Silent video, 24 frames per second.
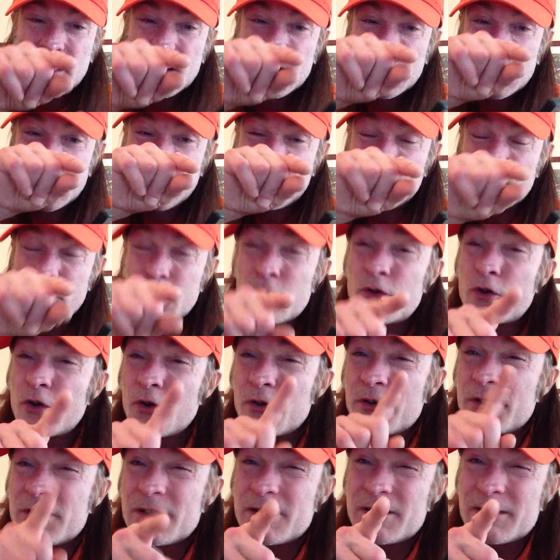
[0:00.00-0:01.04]
if you look
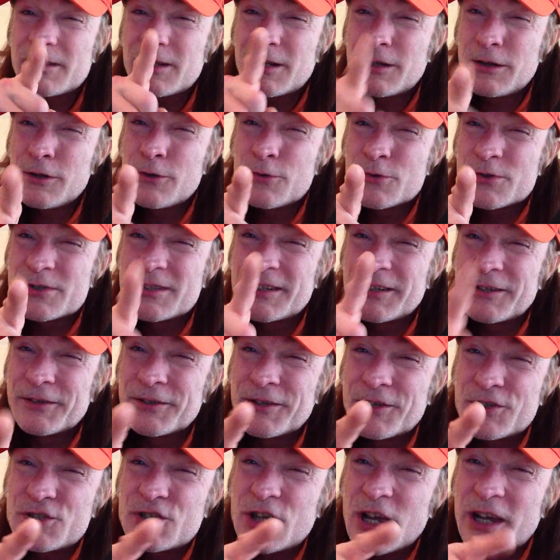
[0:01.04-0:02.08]
on closely on
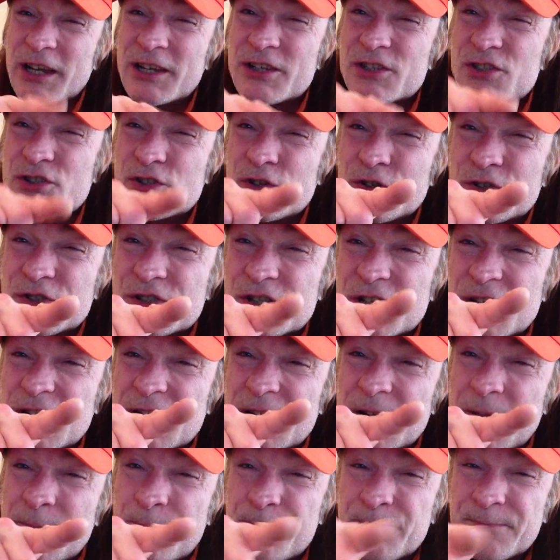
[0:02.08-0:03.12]
the check, it's got
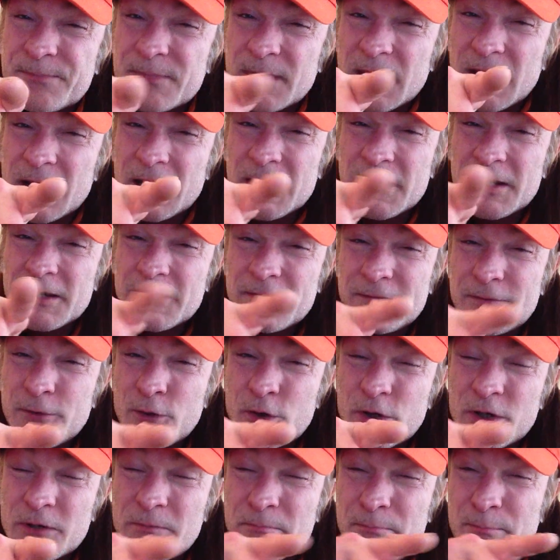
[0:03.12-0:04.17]

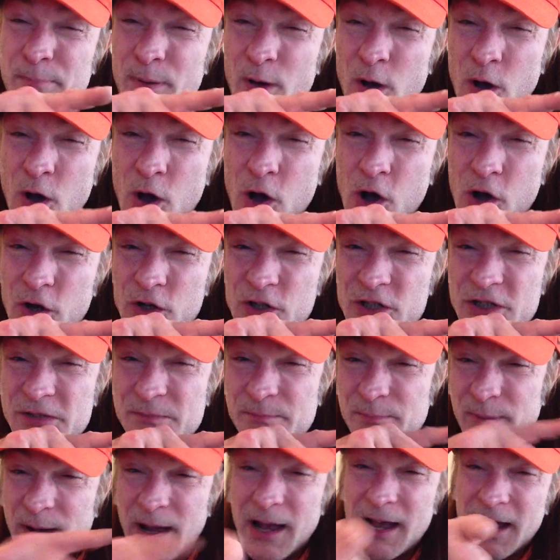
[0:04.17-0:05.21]
fucking Parker's
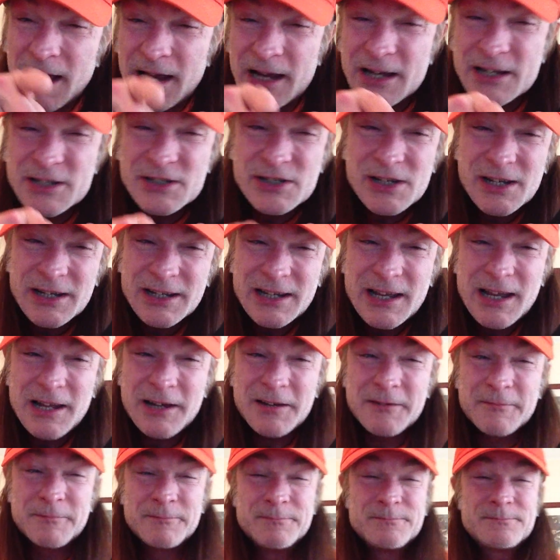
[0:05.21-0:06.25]
Pies
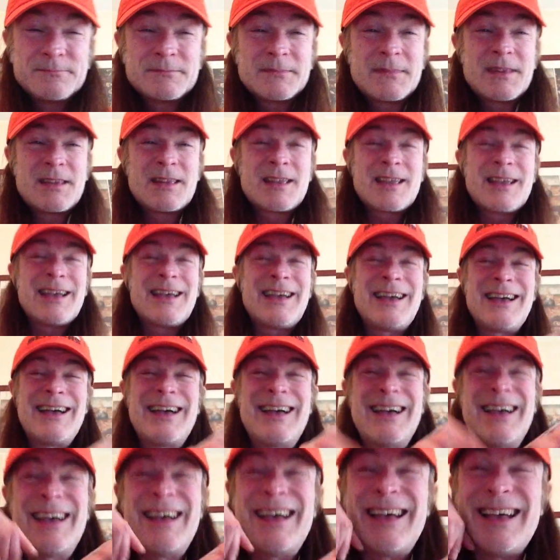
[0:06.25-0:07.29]
again.
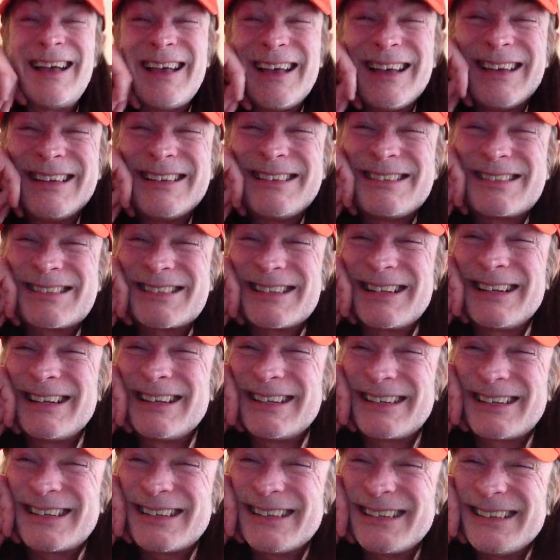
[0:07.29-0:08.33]
It's
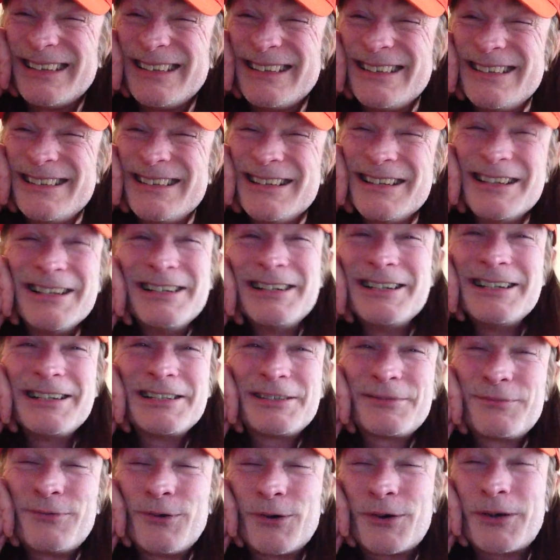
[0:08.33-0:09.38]
like
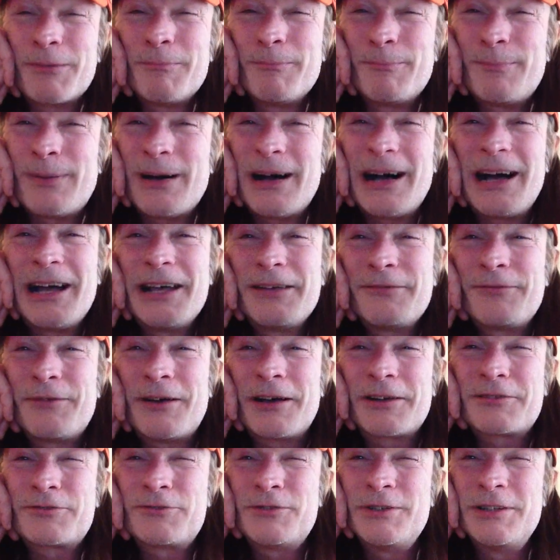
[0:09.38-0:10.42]
his fucking pie
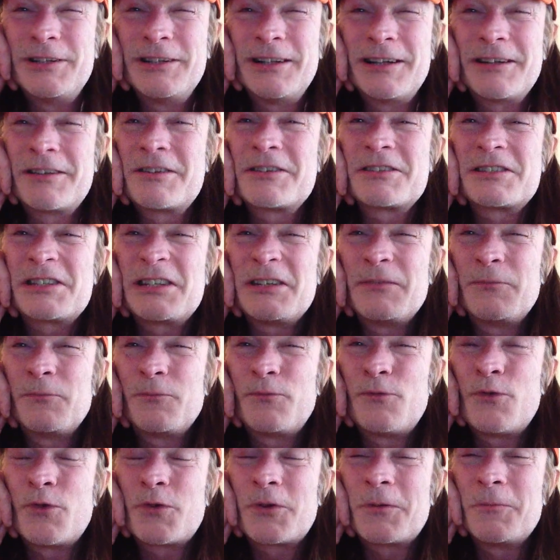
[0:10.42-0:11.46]
factory that doesn't even
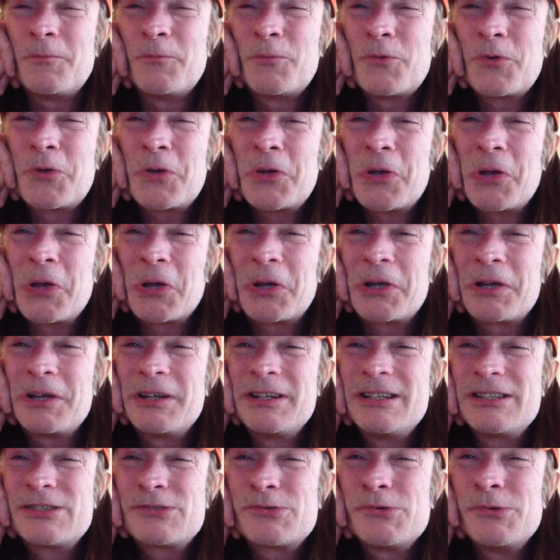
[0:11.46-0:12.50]
fucking work.
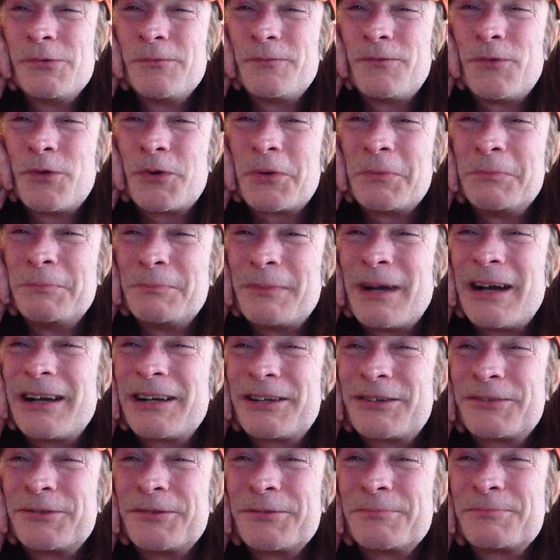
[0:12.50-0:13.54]
He's going fucking
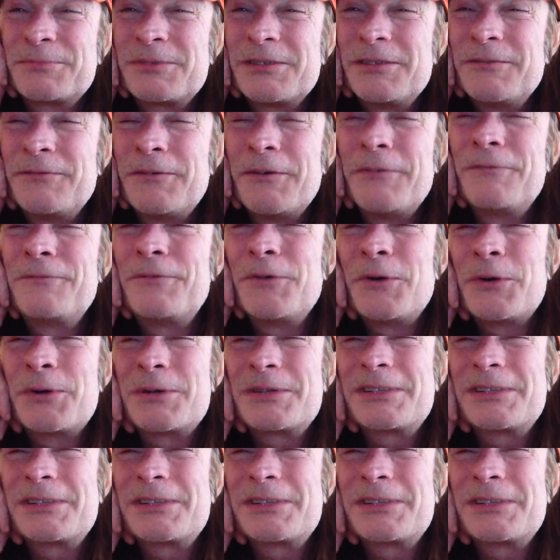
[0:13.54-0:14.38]
bankrupt, for fuck's